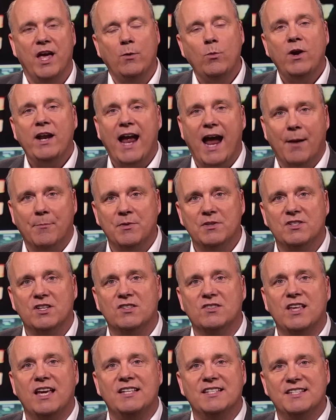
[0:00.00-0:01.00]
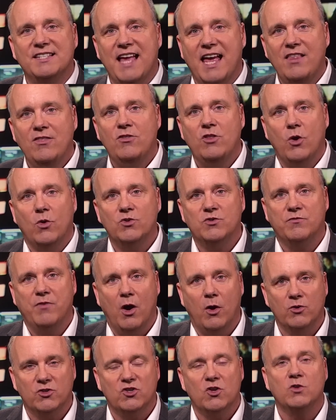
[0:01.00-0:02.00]
Then what happens is they send those
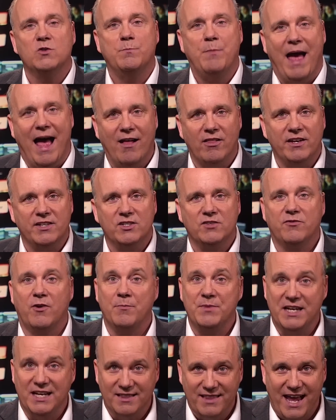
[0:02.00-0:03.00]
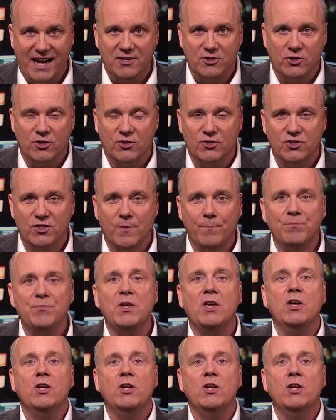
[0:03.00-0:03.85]
votes, those ballots from the electors